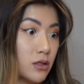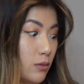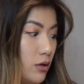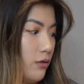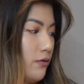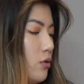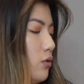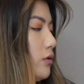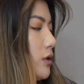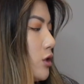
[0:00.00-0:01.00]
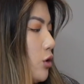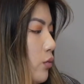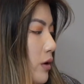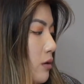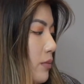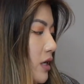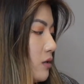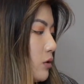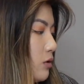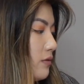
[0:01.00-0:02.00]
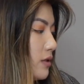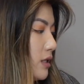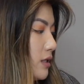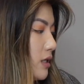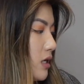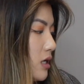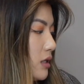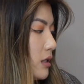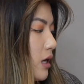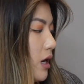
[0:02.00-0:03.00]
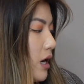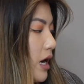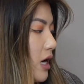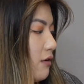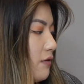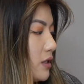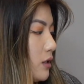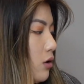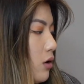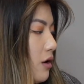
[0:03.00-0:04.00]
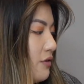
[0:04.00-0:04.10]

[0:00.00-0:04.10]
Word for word: similar of course to what the placement of the CCs and it fits a lot.